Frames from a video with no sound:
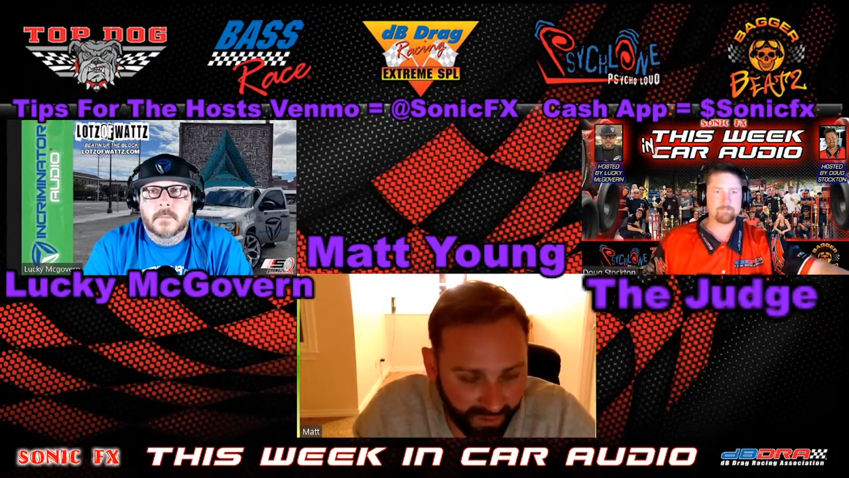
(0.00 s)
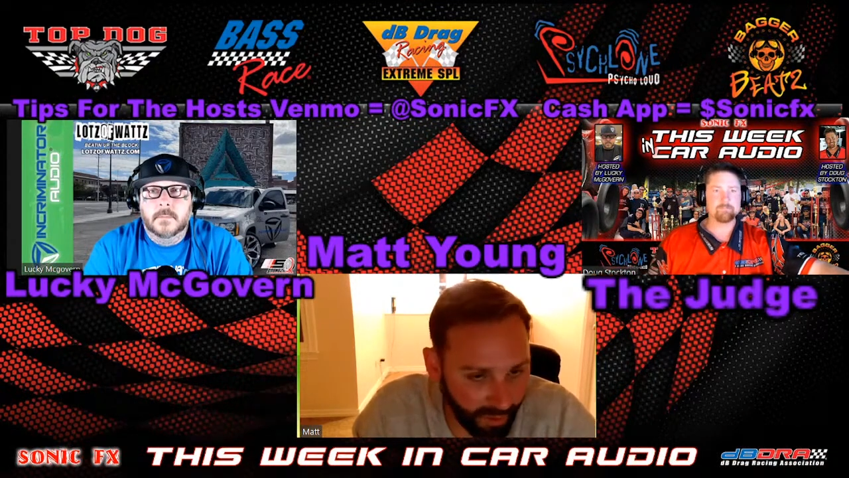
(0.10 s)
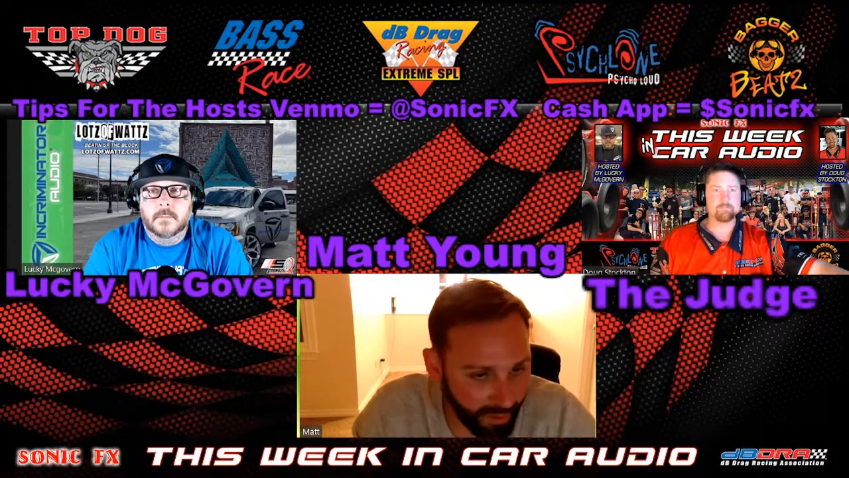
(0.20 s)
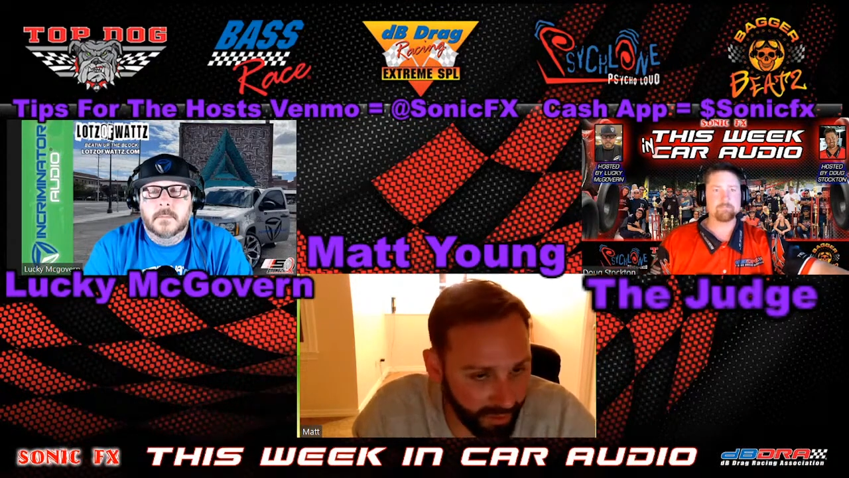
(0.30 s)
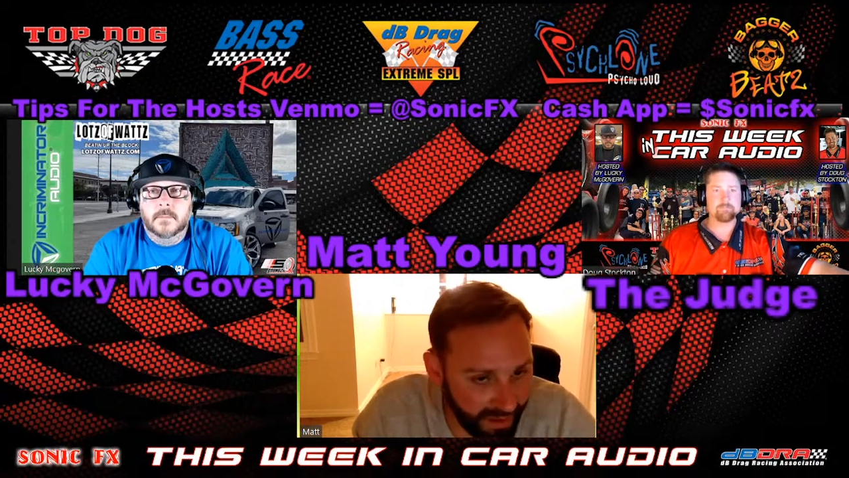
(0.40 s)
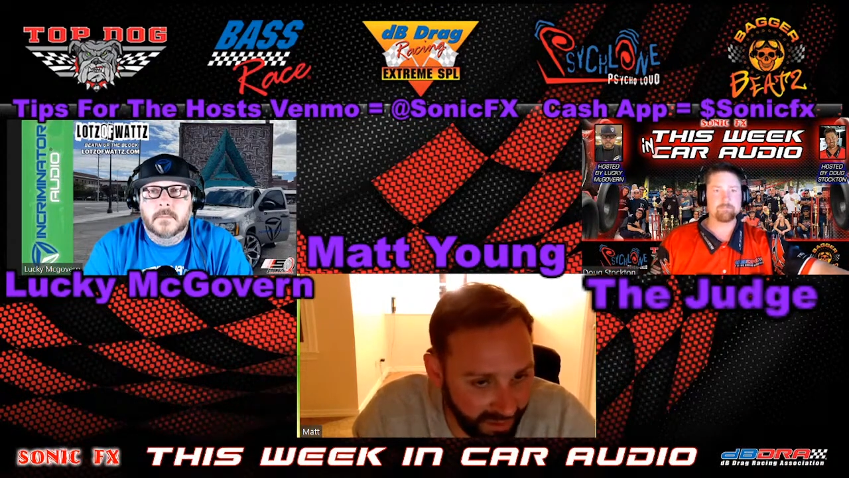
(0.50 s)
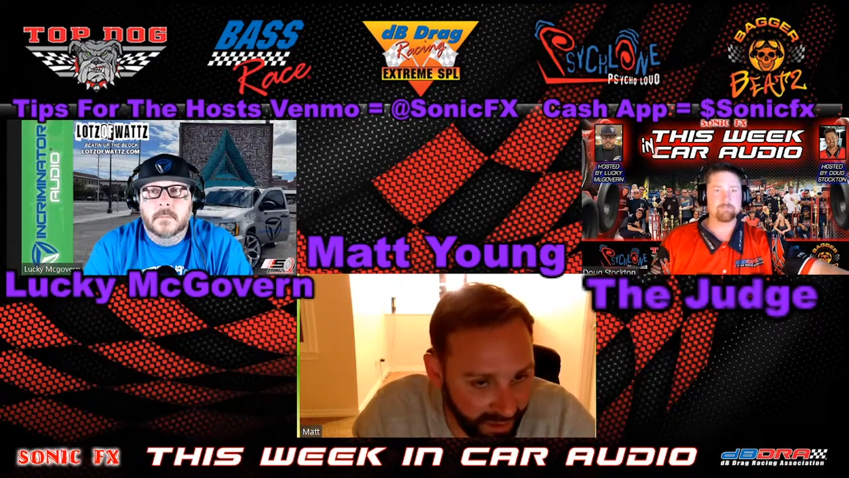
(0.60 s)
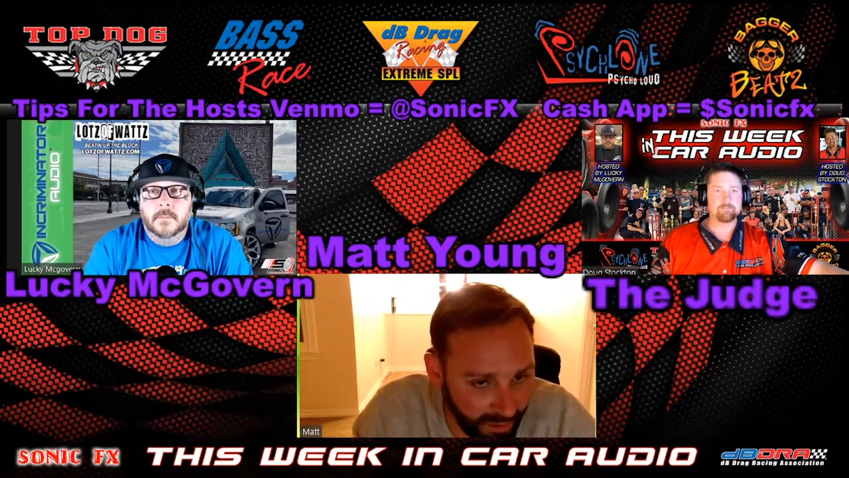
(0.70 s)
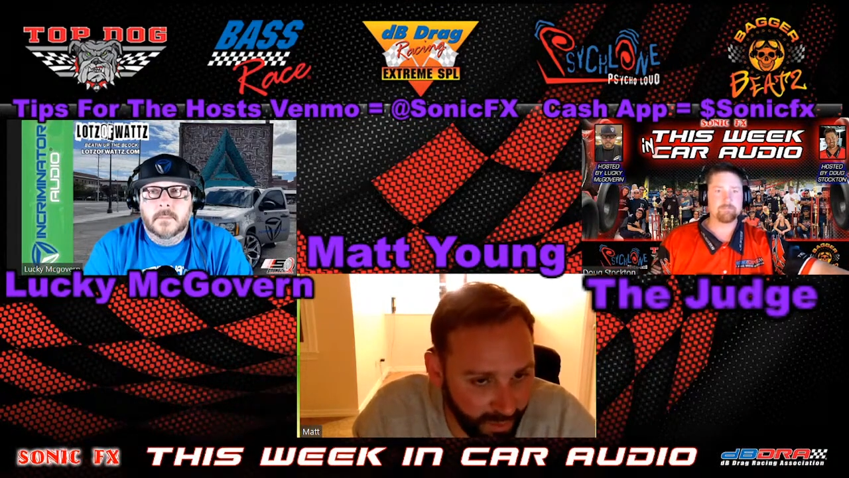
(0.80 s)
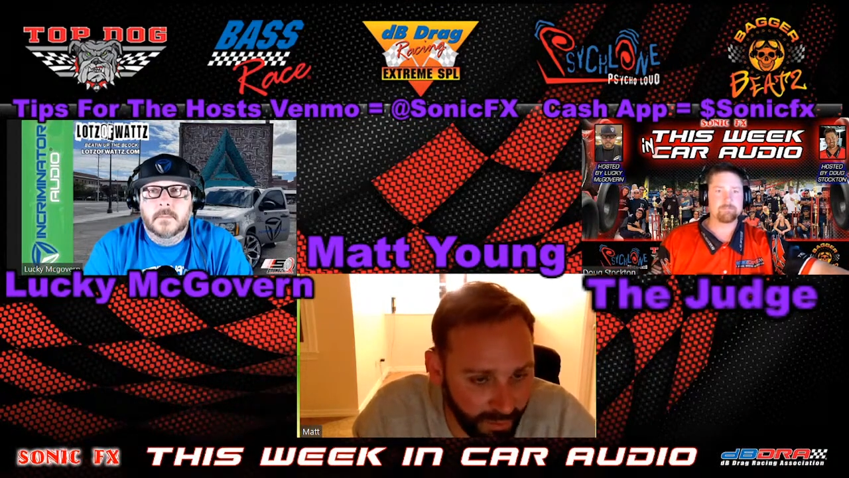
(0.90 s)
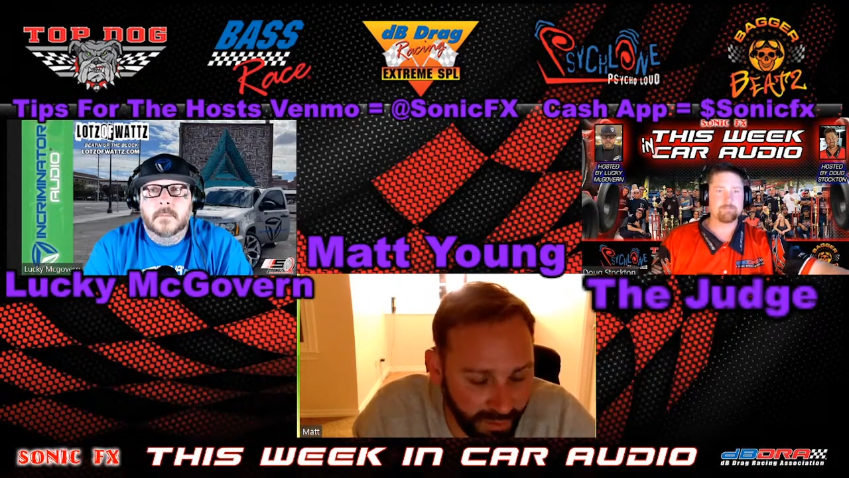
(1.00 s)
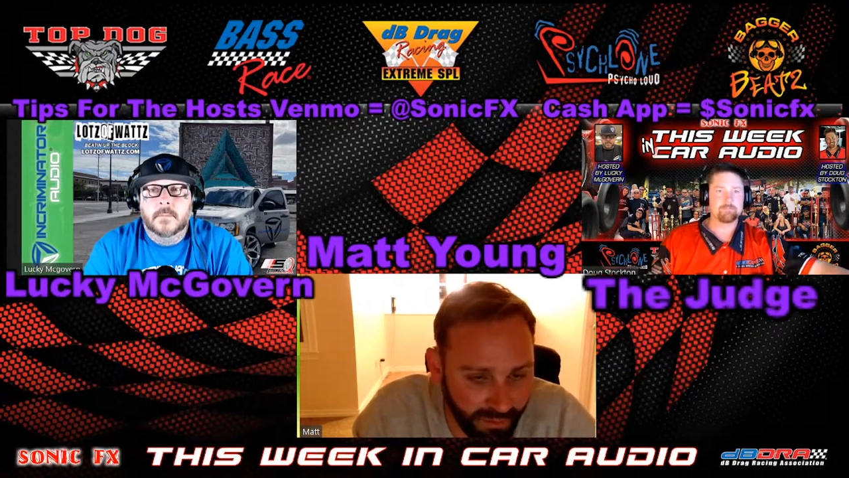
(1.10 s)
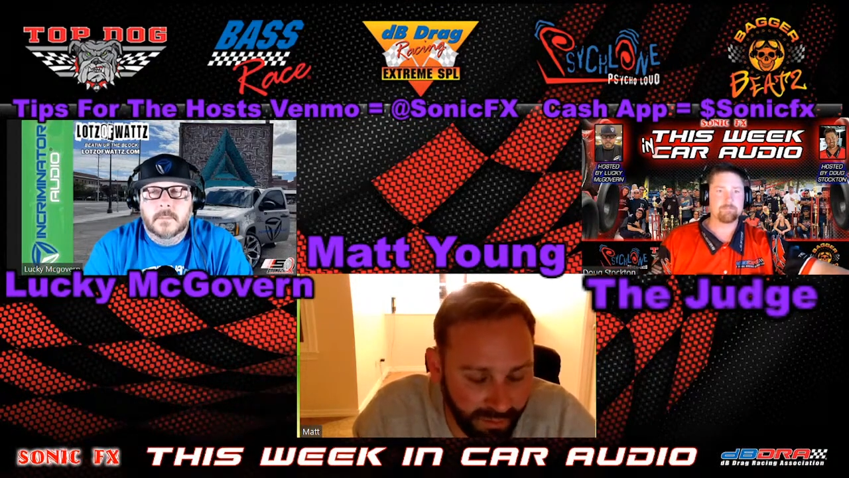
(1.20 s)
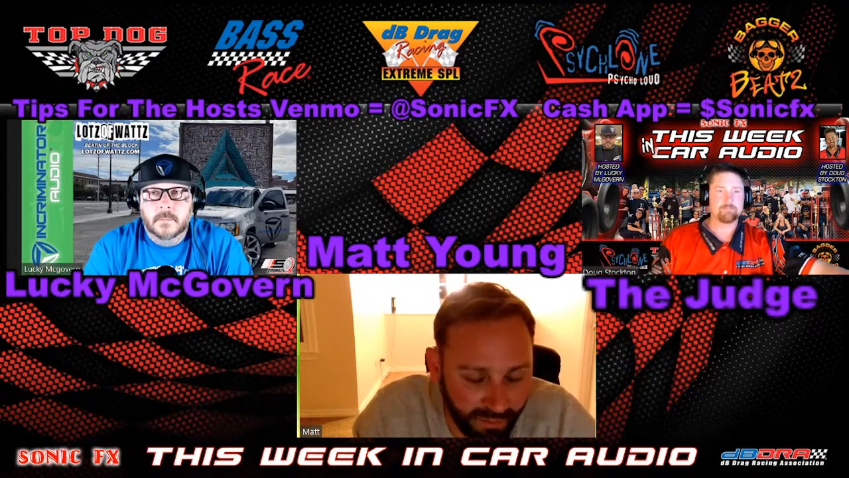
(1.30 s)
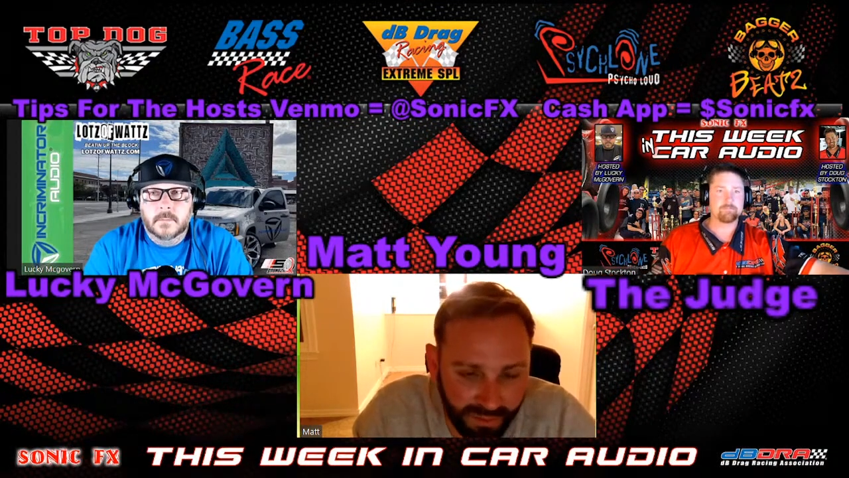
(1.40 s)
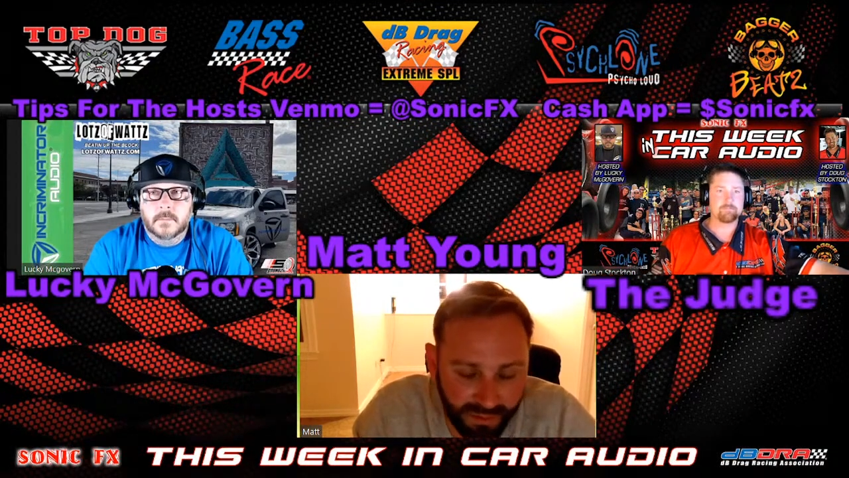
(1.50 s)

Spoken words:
Summit Racing Equipment.